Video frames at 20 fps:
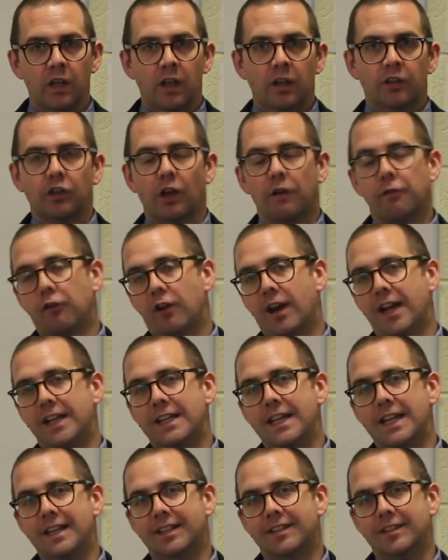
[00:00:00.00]
So for our
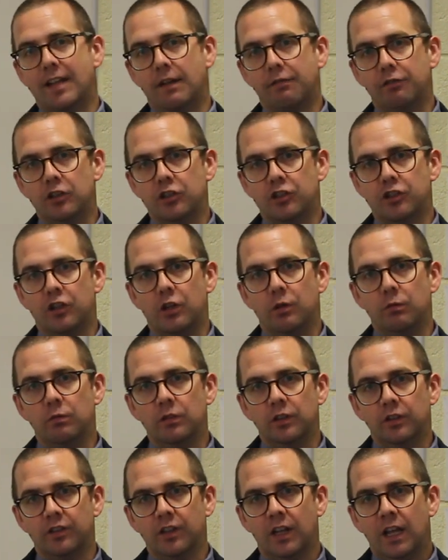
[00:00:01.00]
Year 7
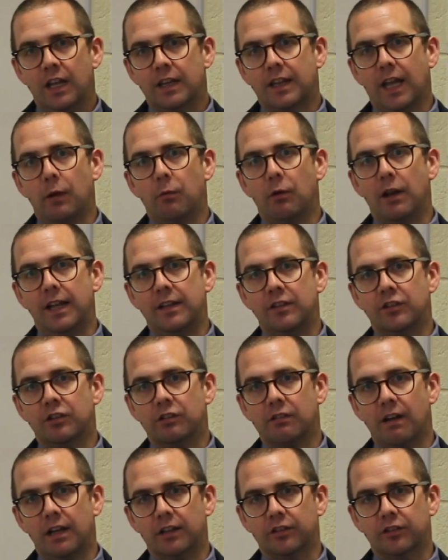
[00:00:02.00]
students, they will
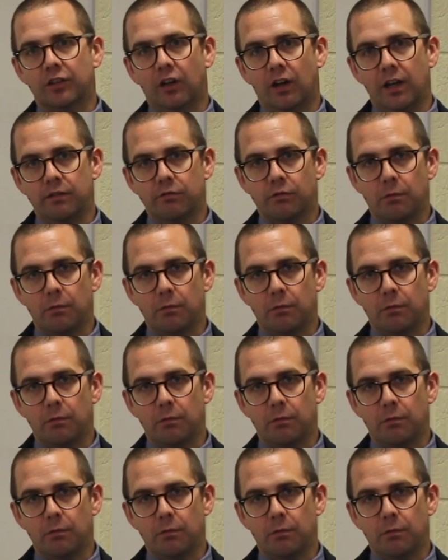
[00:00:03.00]
enter our site.